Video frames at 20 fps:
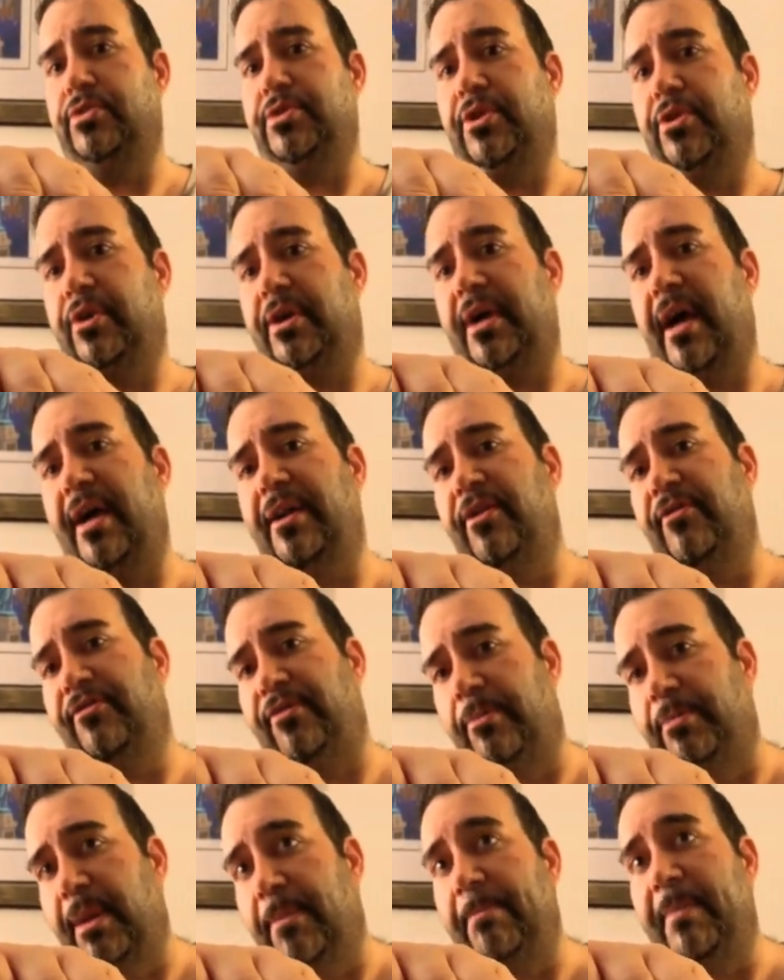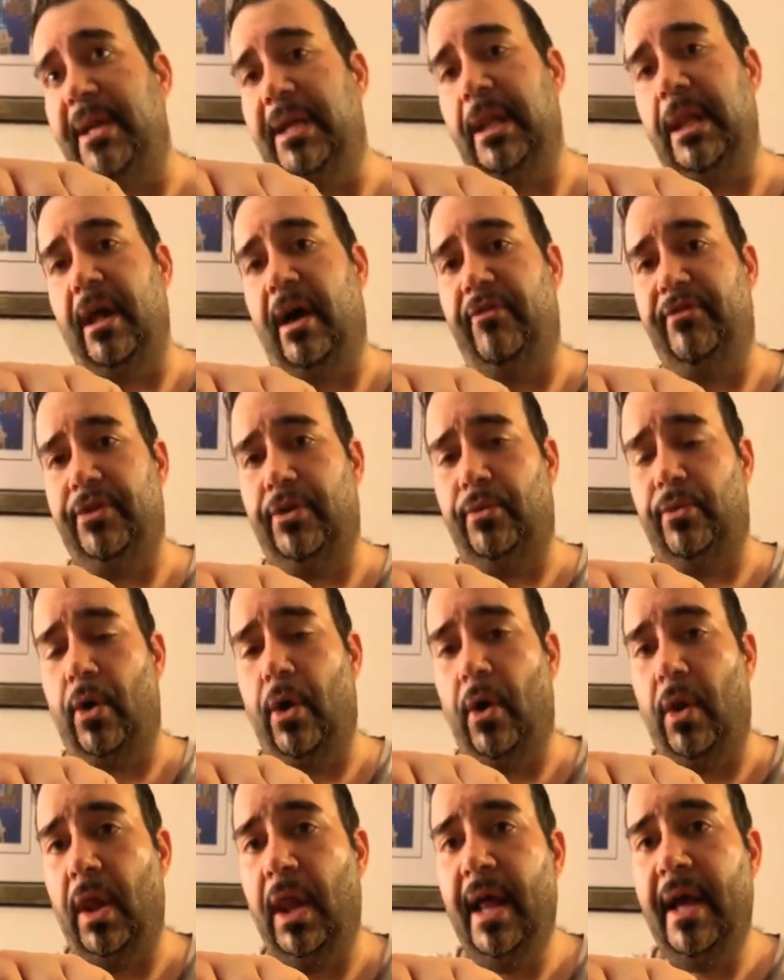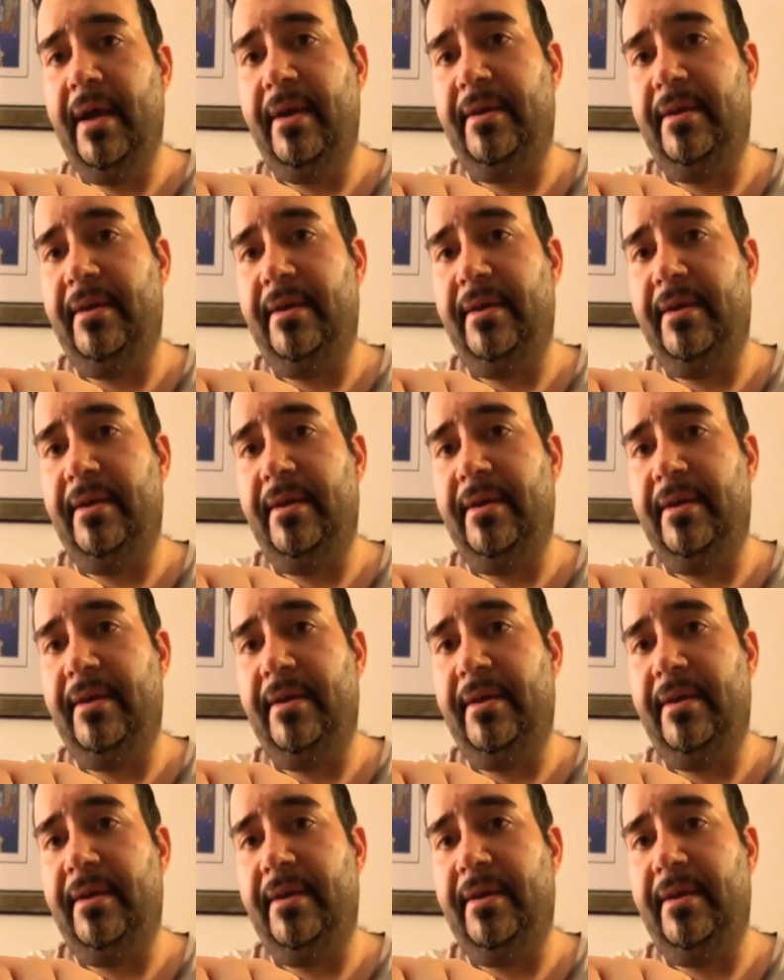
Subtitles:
So they're kind of from the middle of the roll.